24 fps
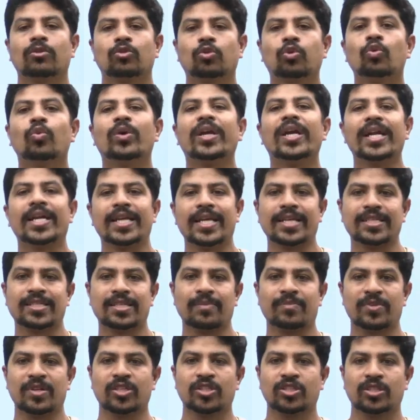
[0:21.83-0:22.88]
through GATE
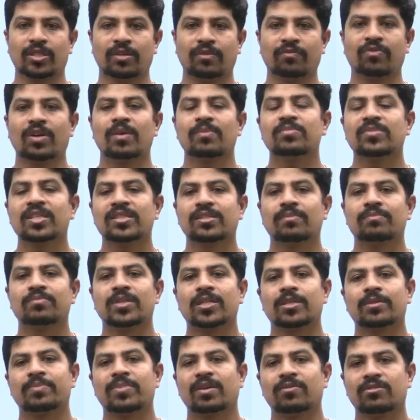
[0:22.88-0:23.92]
examination from the
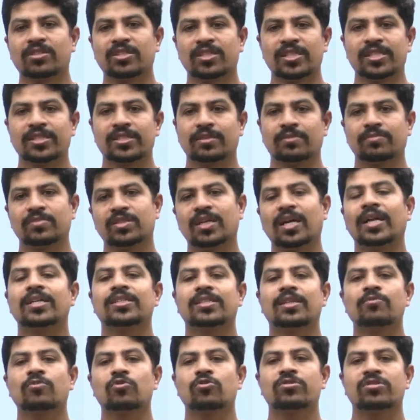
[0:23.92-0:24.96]
subject power systems, and
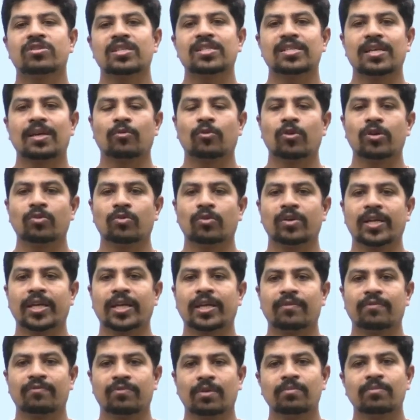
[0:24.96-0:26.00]
some questions I'm going to
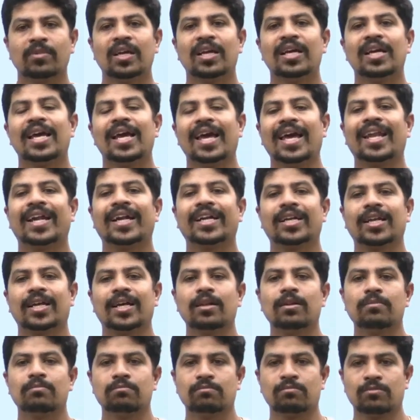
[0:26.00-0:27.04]
take up from
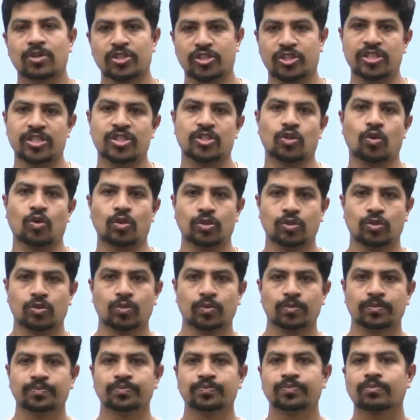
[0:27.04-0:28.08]
electrical machines
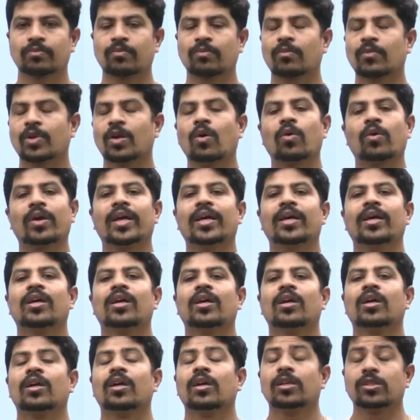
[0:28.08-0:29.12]
also. Okay,
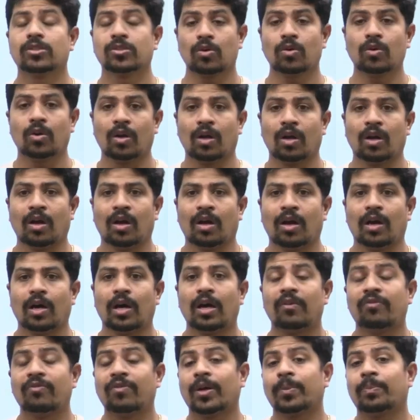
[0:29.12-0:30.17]
so
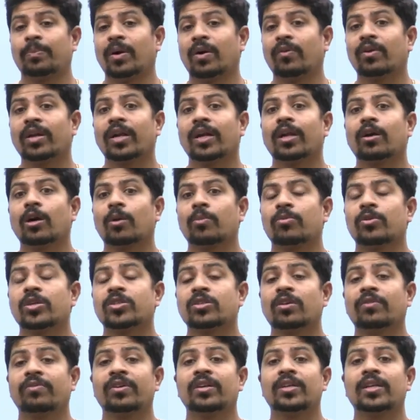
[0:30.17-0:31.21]
for Power Grid
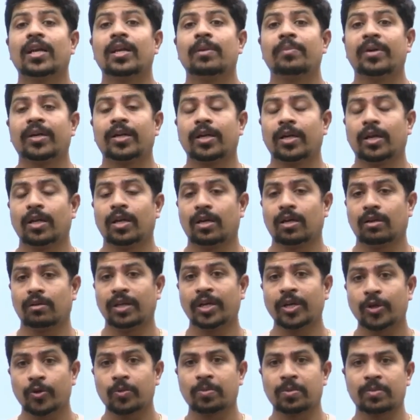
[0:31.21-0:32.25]
Corporation of India Limited
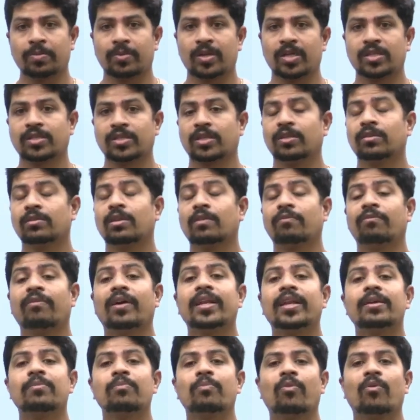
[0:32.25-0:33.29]
interview preparation, the
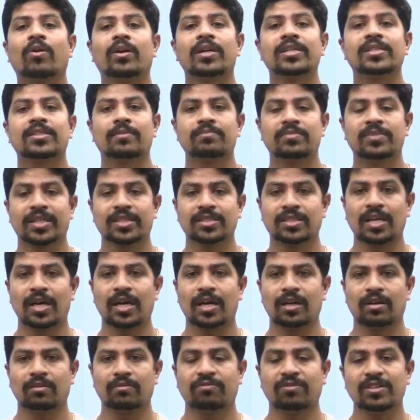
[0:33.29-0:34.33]
very important subjects
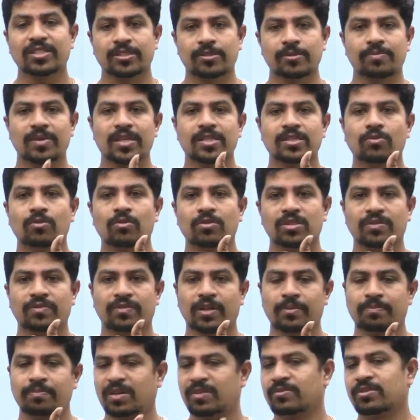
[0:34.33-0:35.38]
are, first place goes
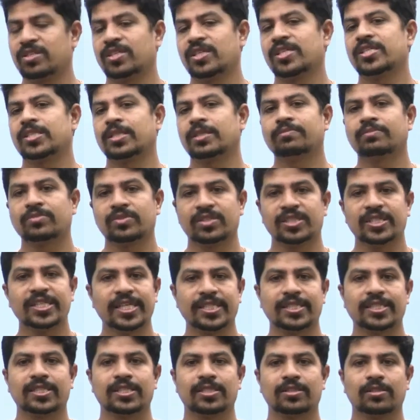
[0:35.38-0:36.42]
for power systems.
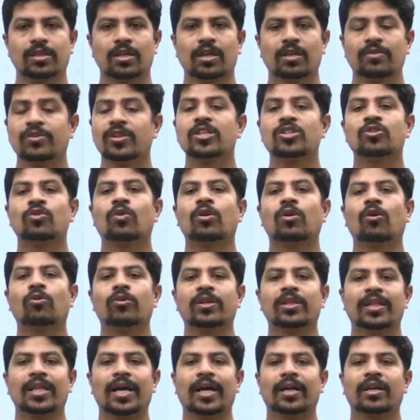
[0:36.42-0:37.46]
Yes, there is no
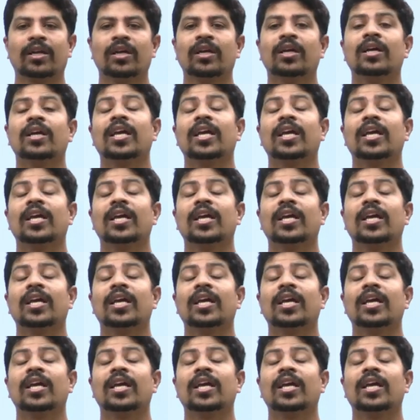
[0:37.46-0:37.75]
doubt in that.